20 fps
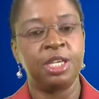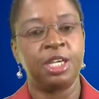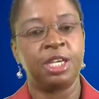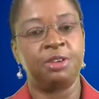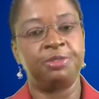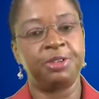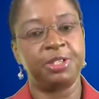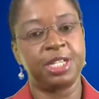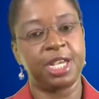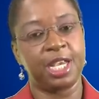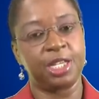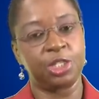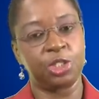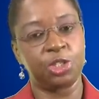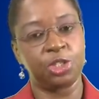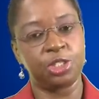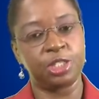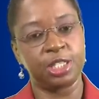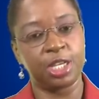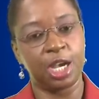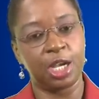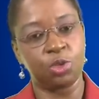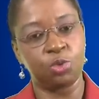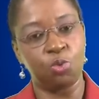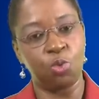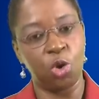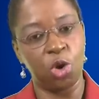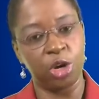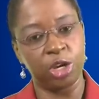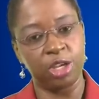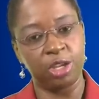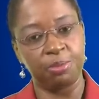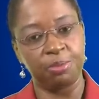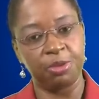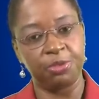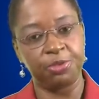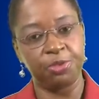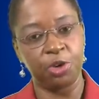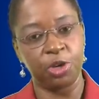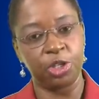If it has to start working
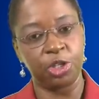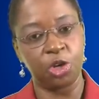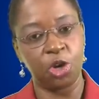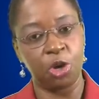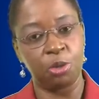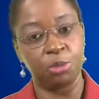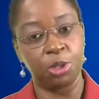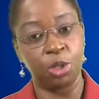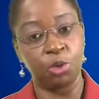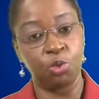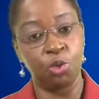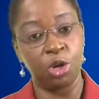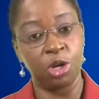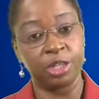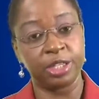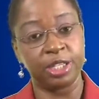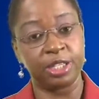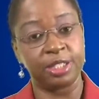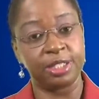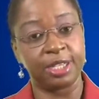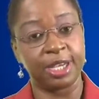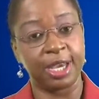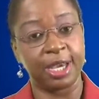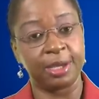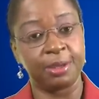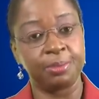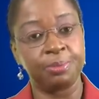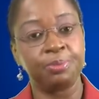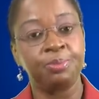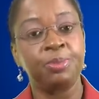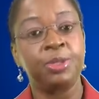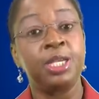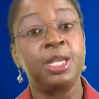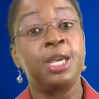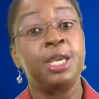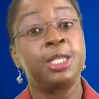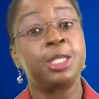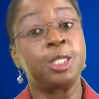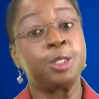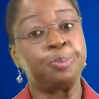before normal working time,
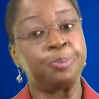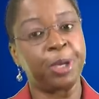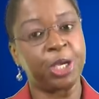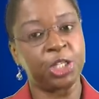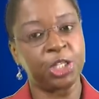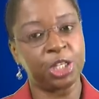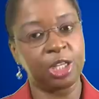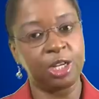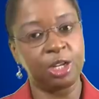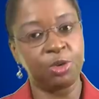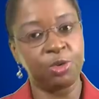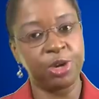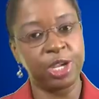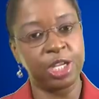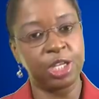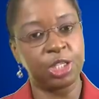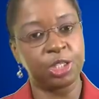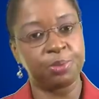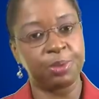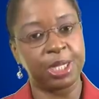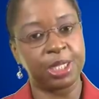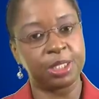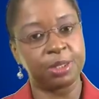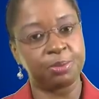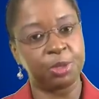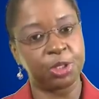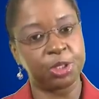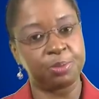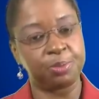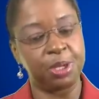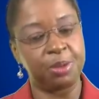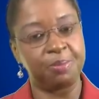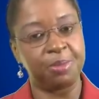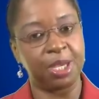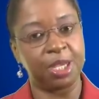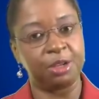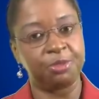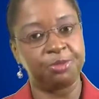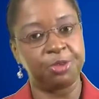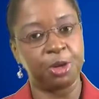special arrangements must be
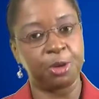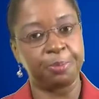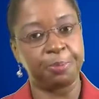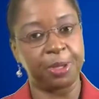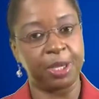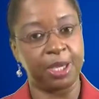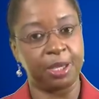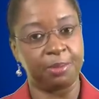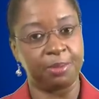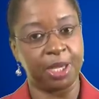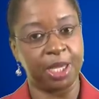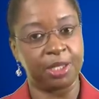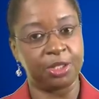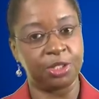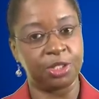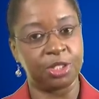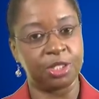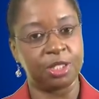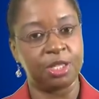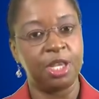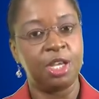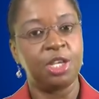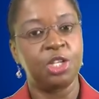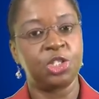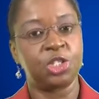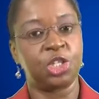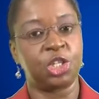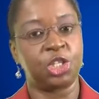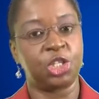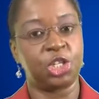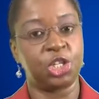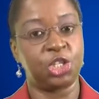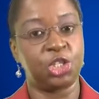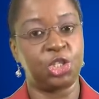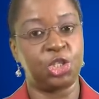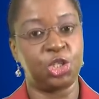made for payments, such as